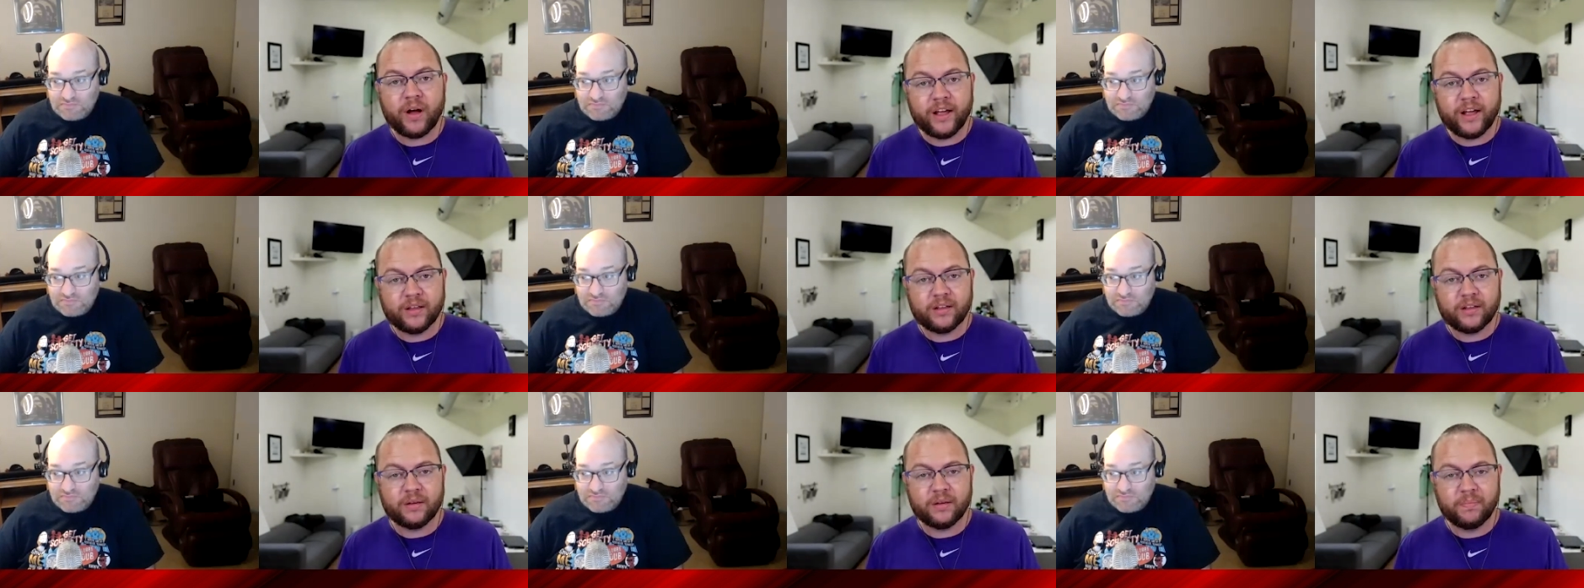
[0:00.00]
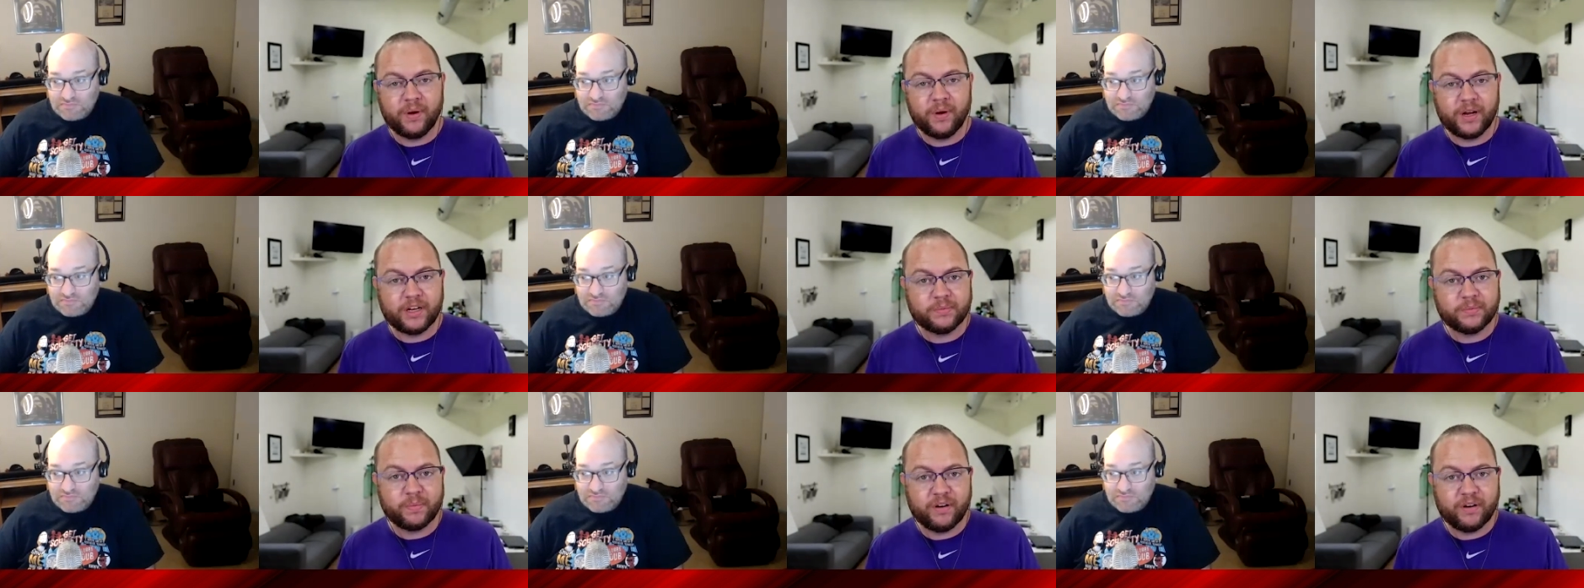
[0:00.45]
Speaker 1: I think the
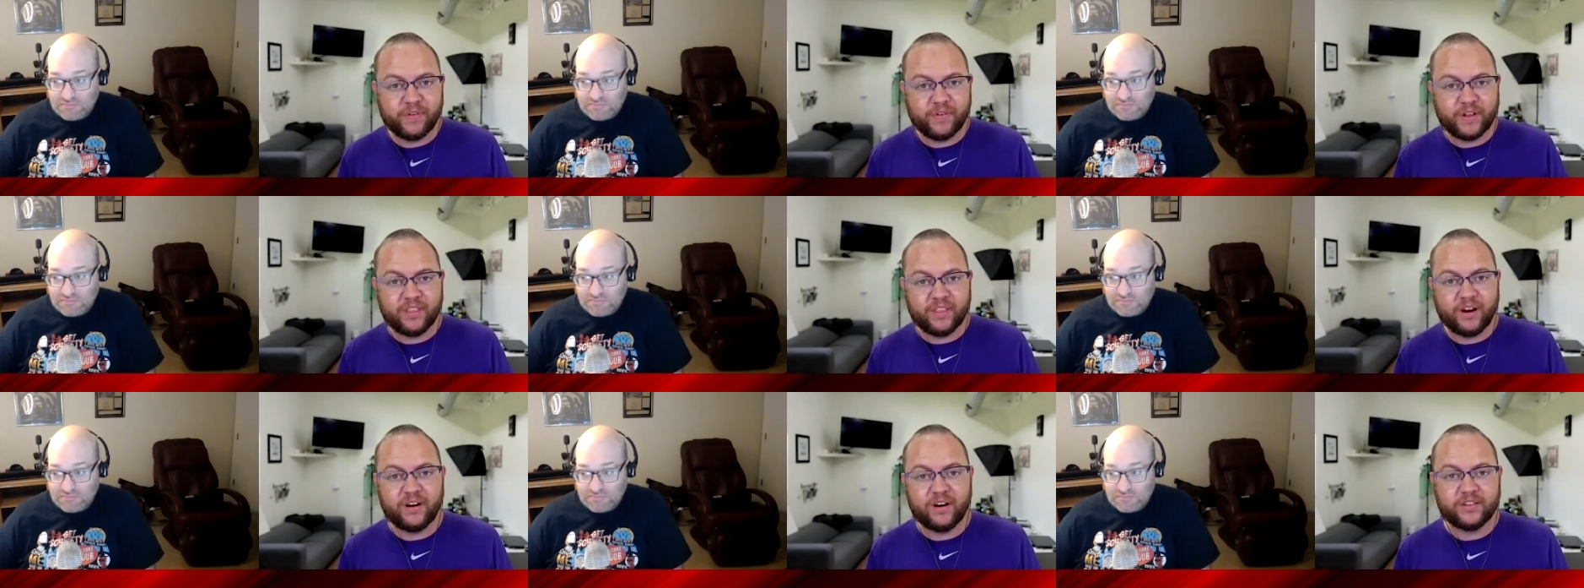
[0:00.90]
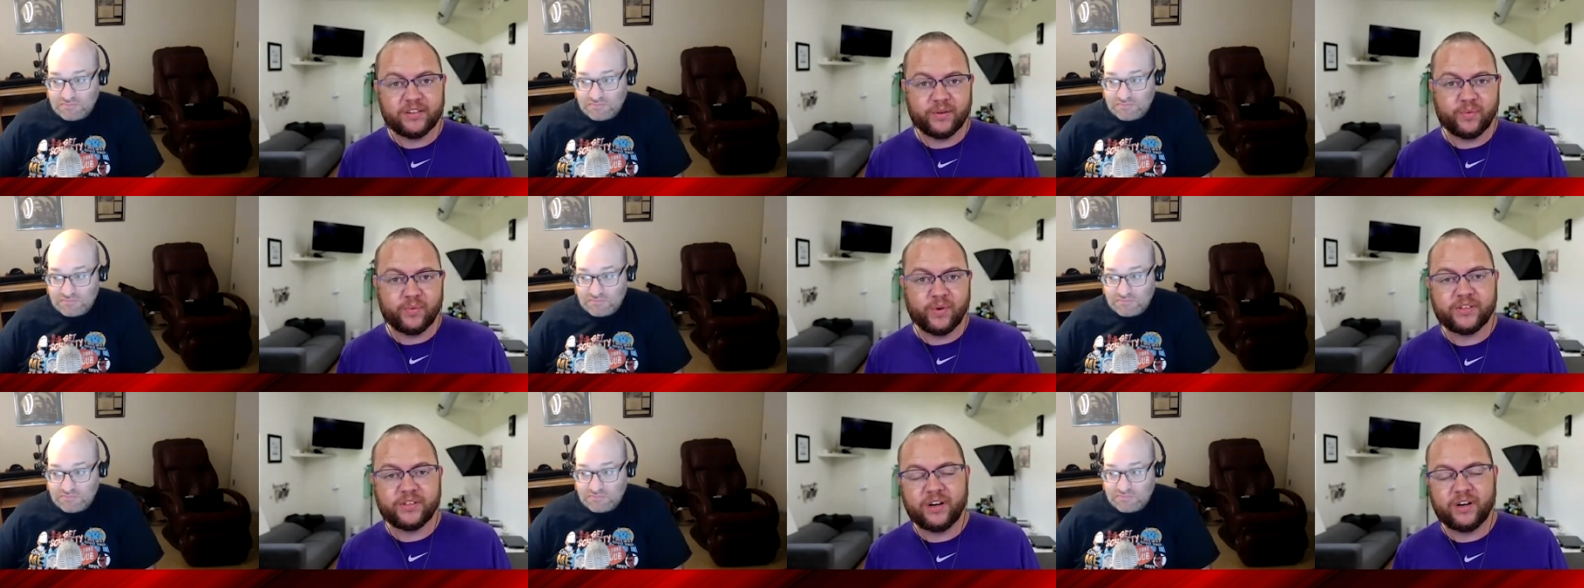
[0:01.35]
biggest benefit there is the
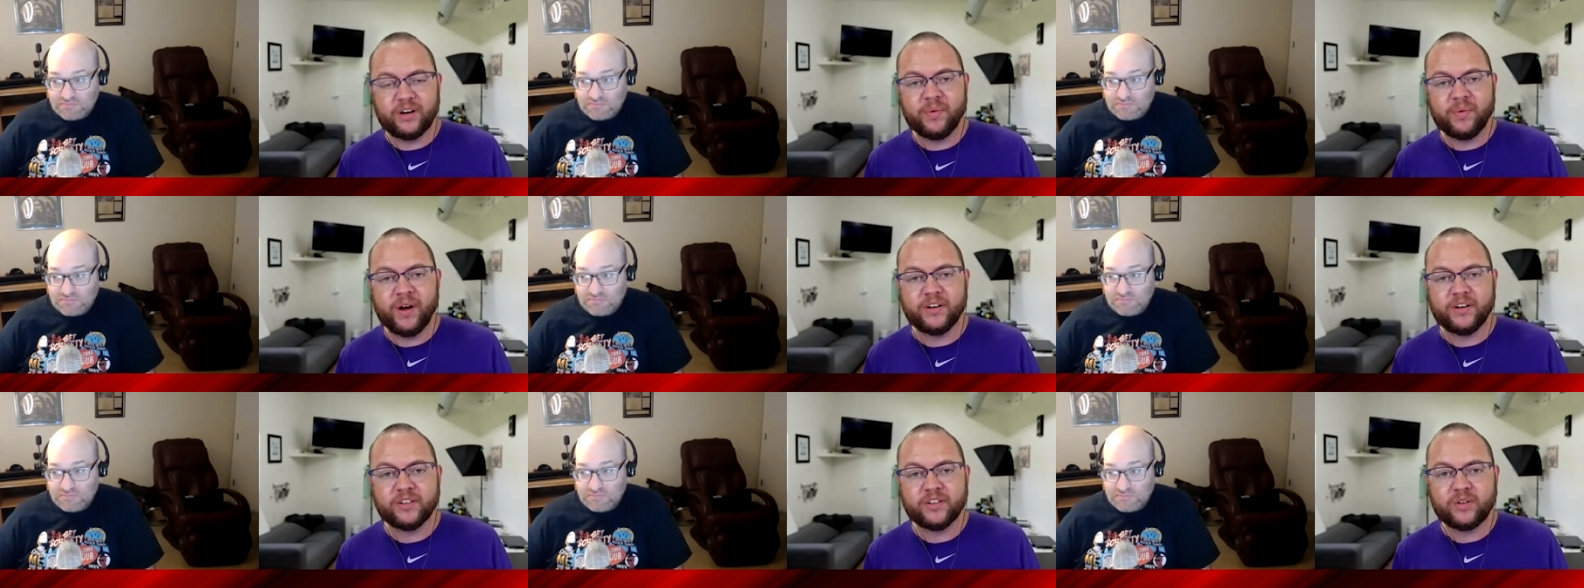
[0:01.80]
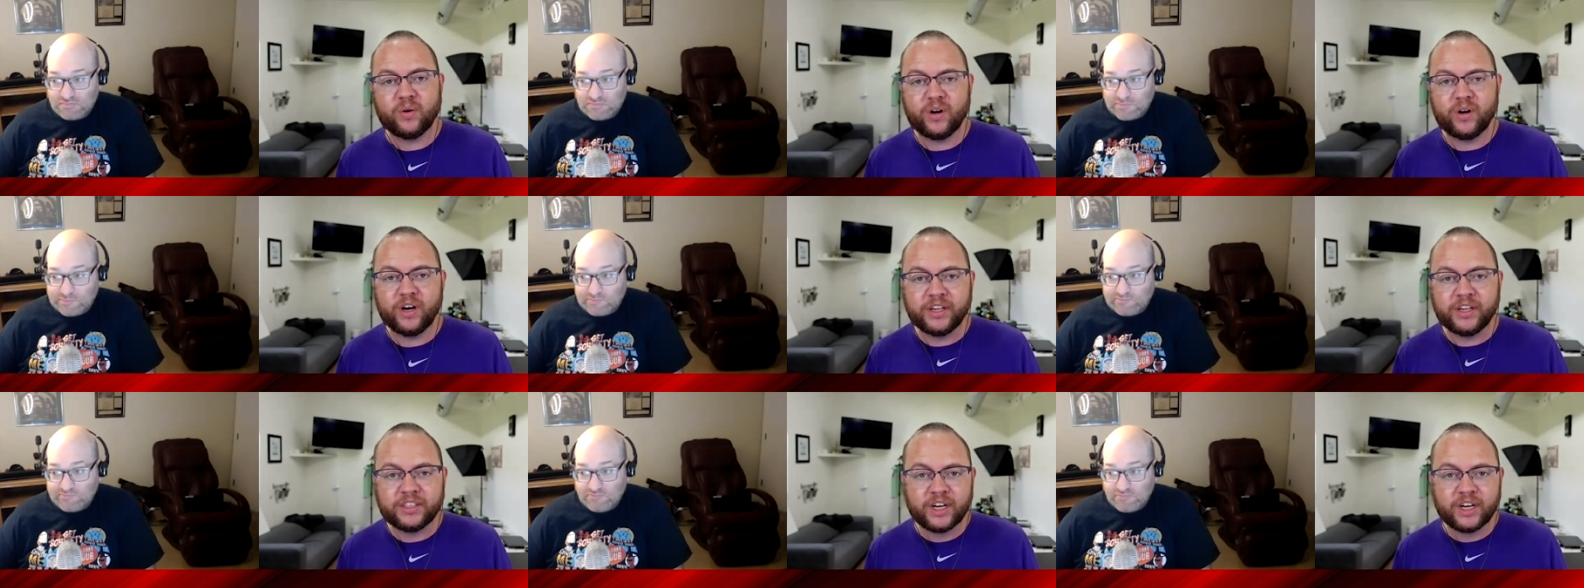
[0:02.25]
one terabyte of
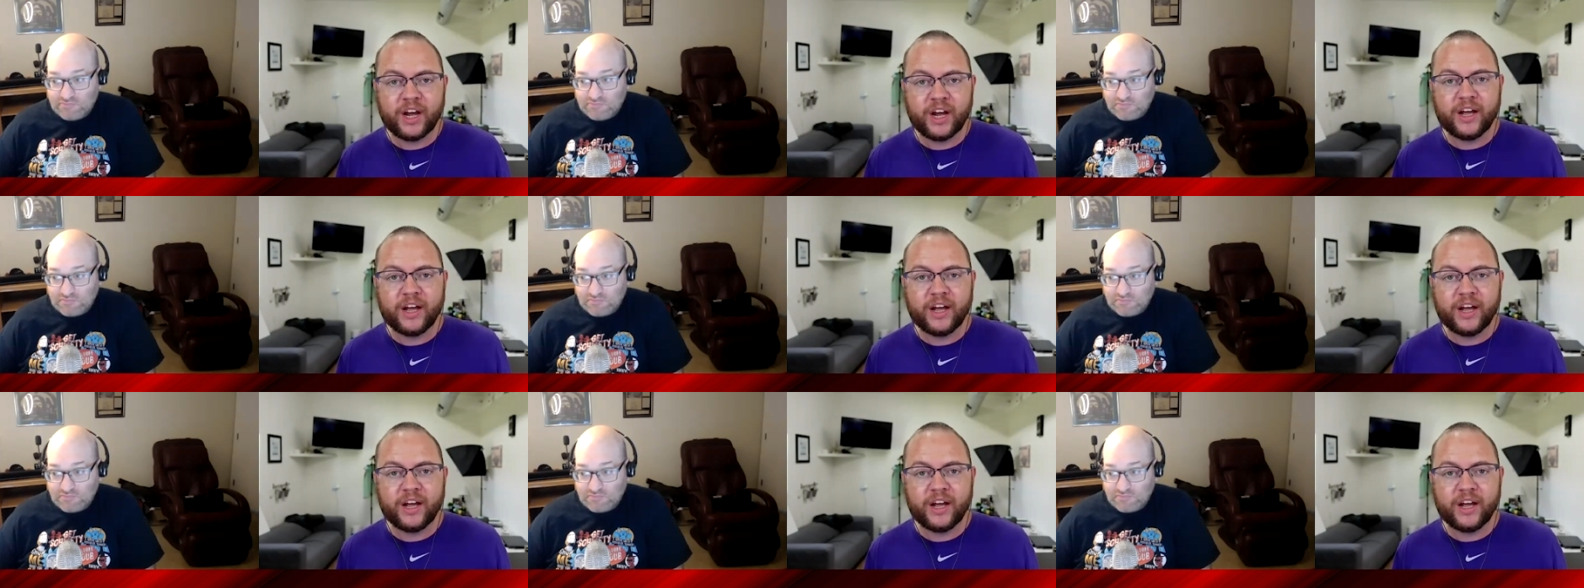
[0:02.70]
storage